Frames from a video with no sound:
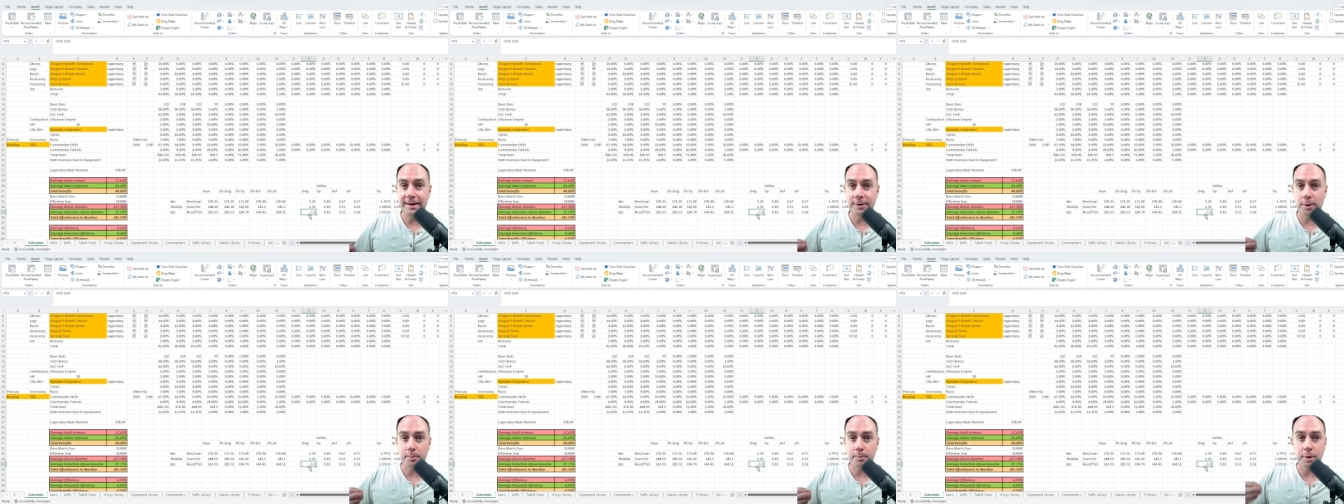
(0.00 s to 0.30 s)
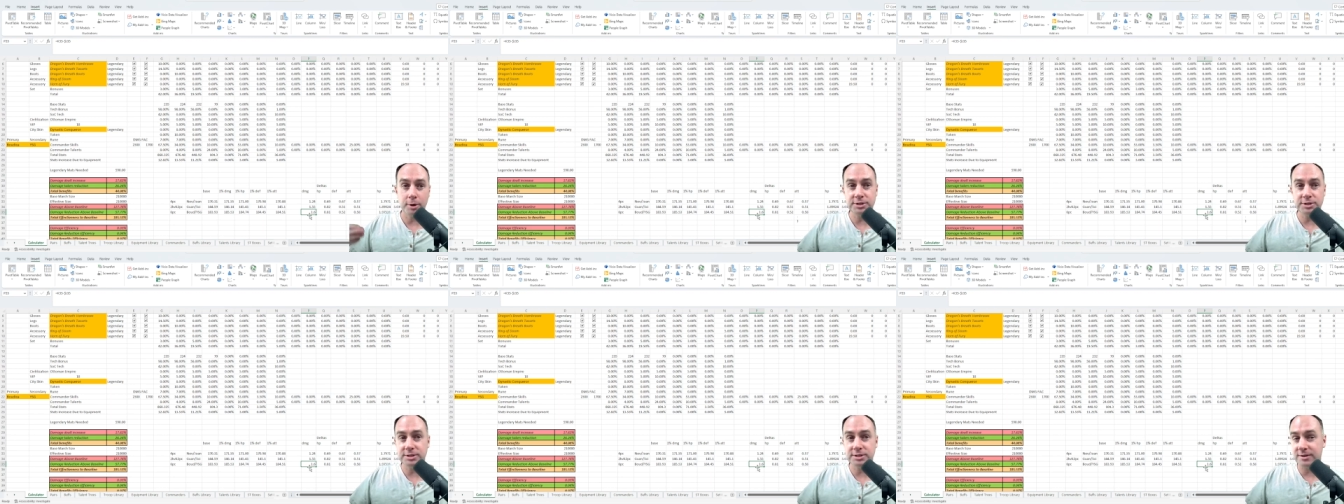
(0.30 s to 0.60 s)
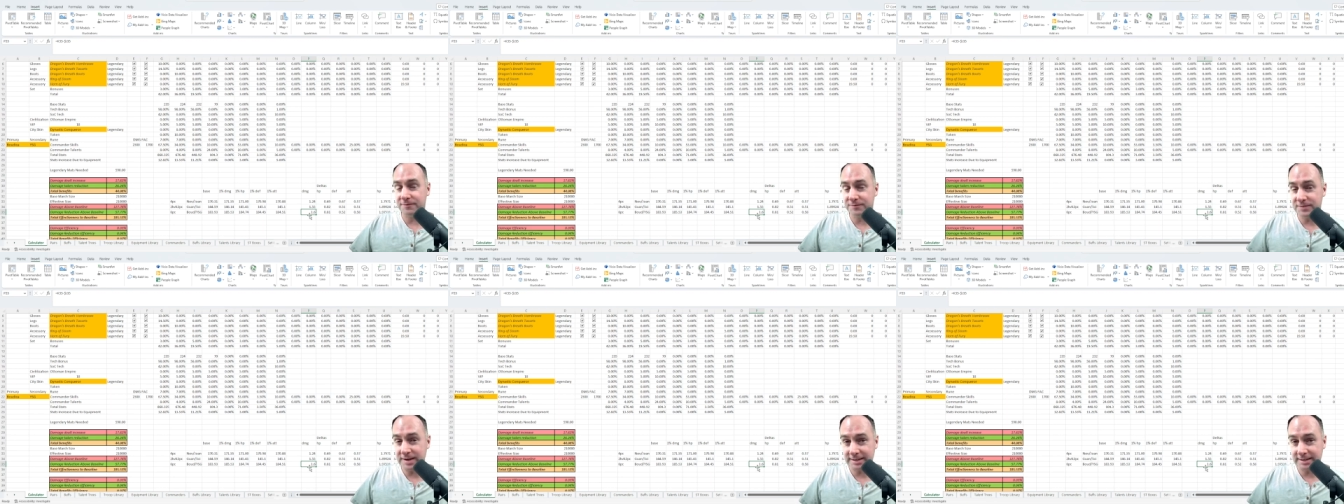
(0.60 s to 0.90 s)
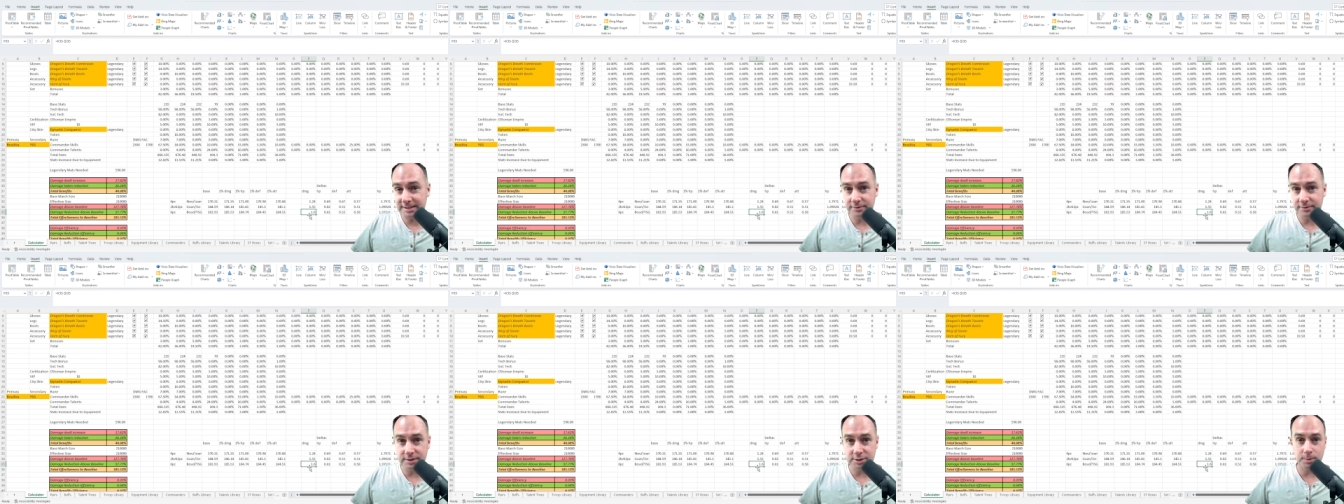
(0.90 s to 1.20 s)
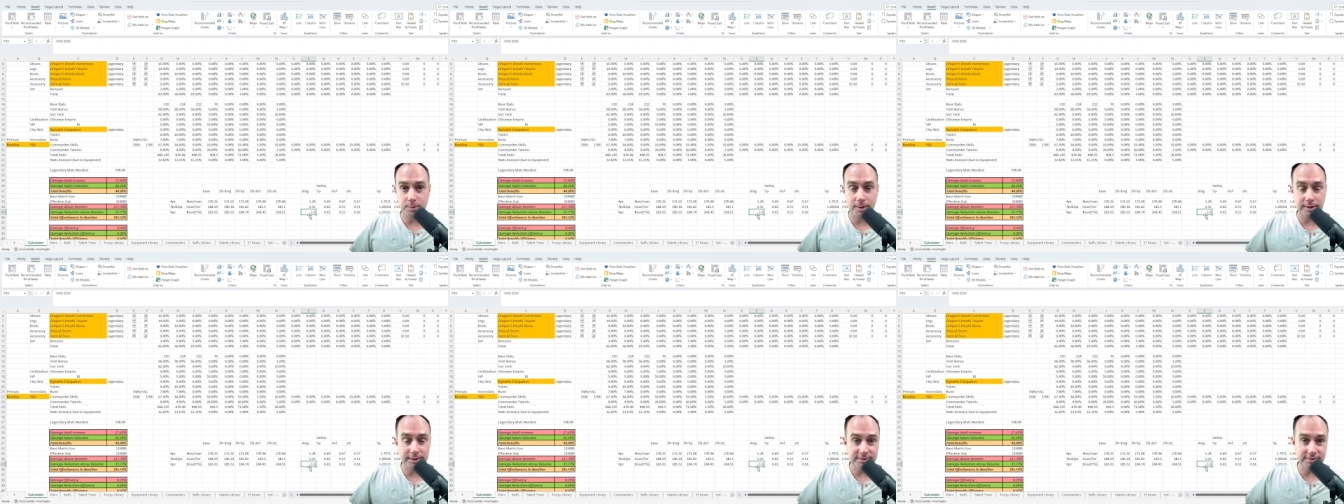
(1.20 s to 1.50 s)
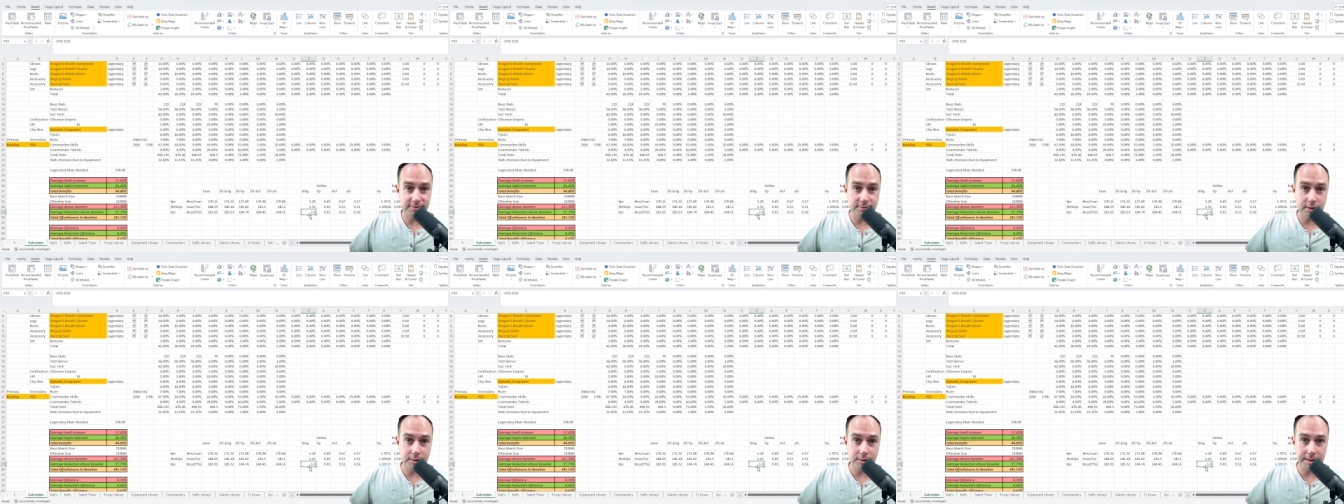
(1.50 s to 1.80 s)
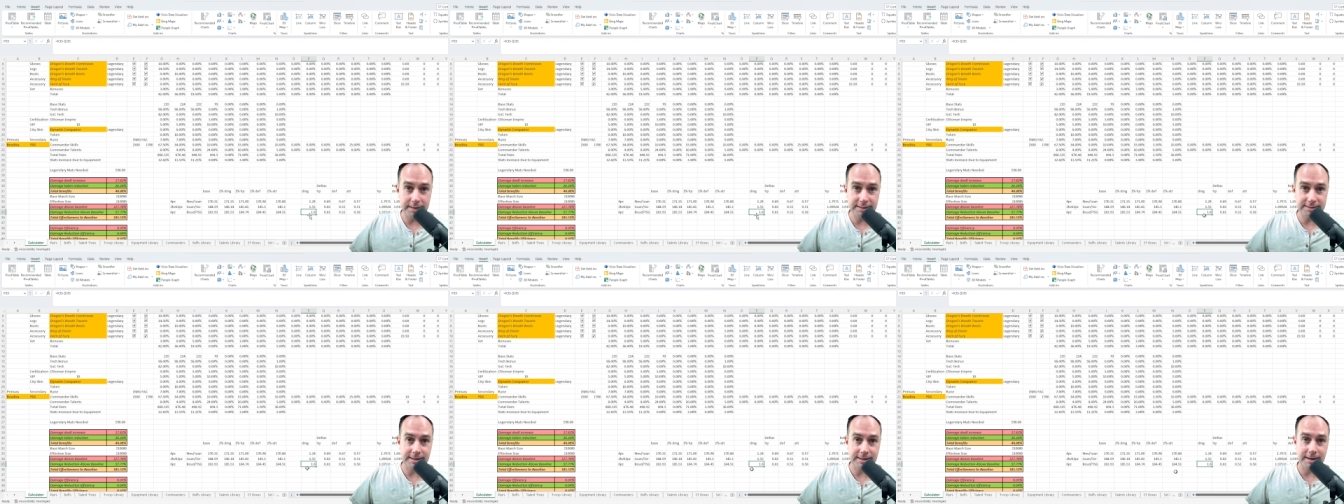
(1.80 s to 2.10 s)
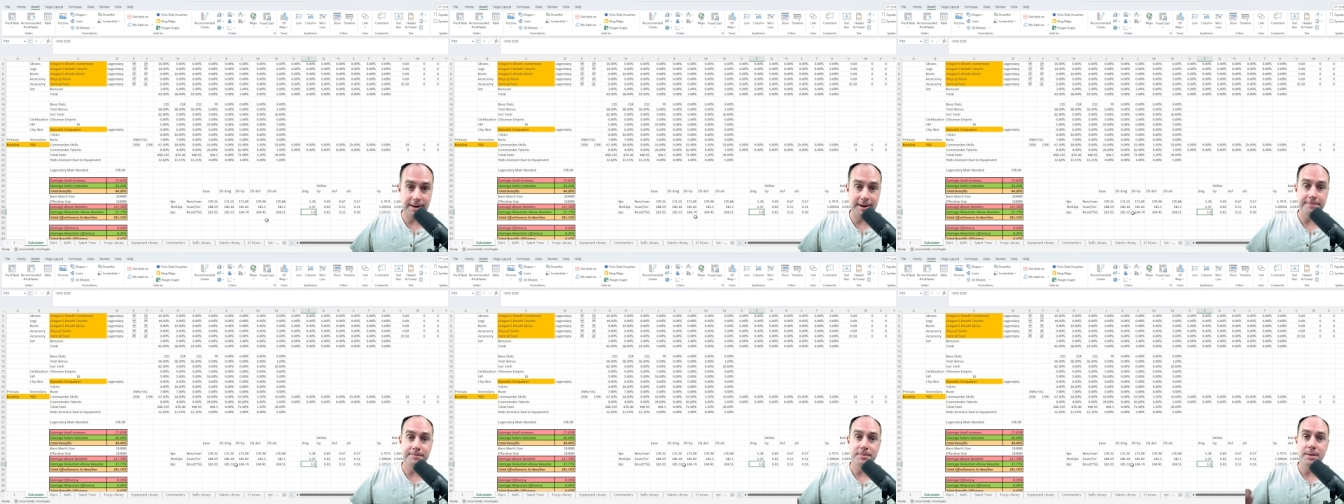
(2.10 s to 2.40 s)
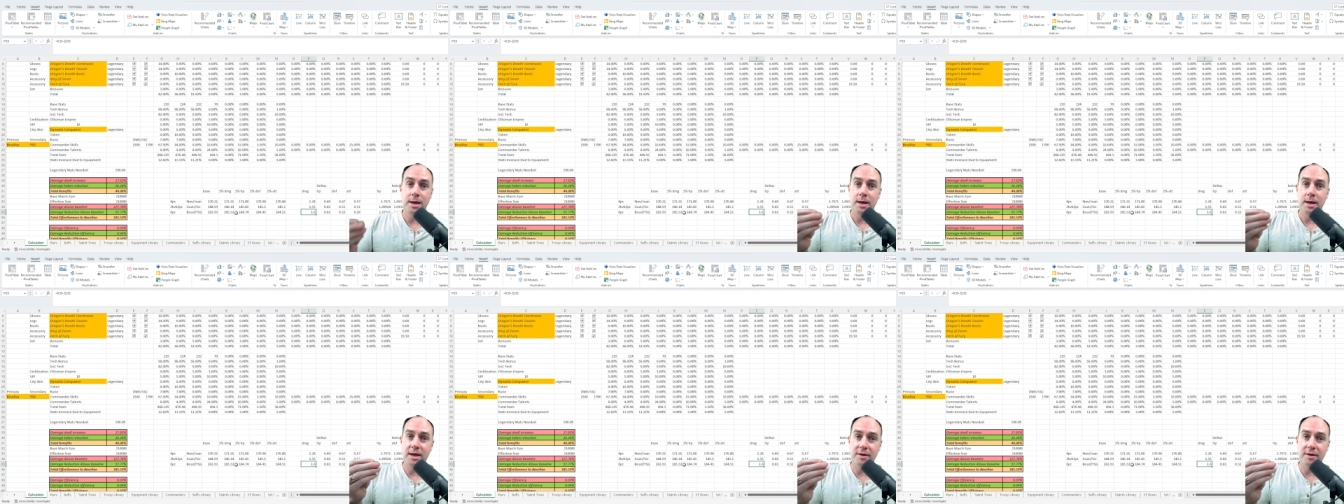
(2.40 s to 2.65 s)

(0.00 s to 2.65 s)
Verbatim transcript: in our march's effectiveness relative to the baseline